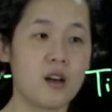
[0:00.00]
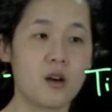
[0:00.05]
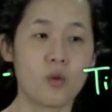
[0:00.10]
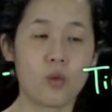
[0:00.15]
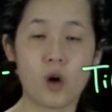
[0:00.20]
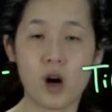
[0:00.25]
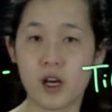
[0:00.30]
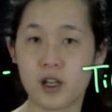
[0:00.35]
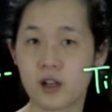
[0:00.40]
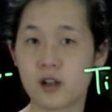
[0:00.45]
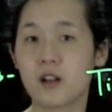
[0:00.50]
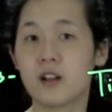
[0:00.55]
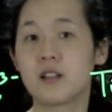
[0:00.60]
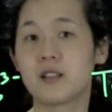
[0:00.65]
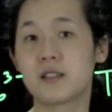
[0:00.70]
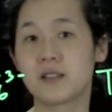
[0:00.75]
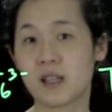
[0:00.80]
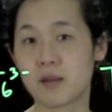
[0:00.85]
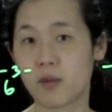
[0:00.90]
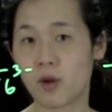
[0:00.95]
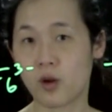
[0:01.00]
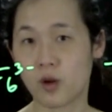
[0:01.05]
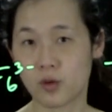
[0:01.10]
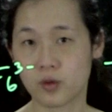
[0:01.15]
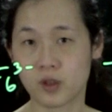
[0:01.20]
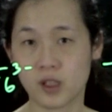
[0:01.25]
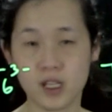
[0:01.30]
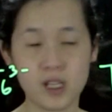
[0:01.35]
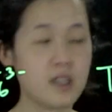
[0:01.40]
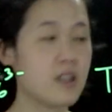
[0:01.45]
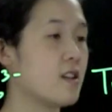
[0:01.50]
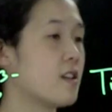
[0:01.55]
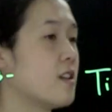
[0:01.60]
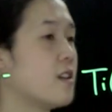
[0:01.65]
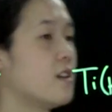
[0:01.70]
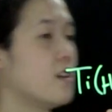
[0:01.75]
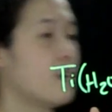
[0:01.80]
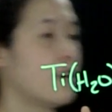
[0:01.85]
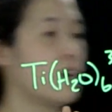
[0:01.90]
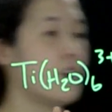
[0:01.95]
Water is sigma only.
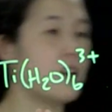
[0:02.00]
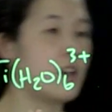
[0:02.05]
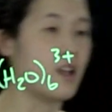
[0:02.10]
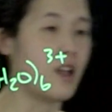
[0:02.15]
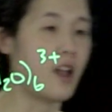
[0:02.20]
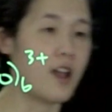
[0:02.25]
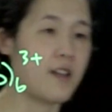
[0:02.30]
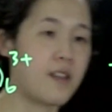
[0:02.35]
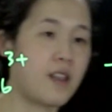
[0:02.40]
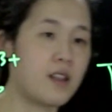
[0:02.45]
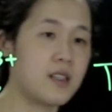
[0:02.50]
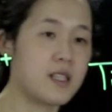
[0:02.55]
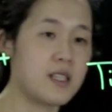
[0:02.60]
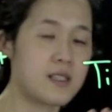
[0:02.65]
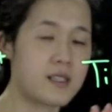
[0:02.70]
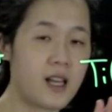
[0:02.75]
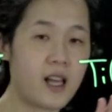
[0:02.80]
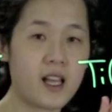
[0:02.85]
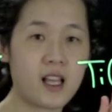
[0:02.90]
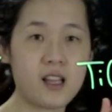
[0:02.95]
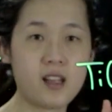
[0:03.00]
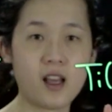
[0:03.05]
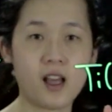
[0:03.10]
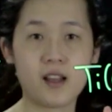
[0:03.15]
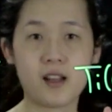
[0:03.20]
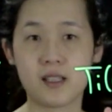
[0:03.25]
And then cyanide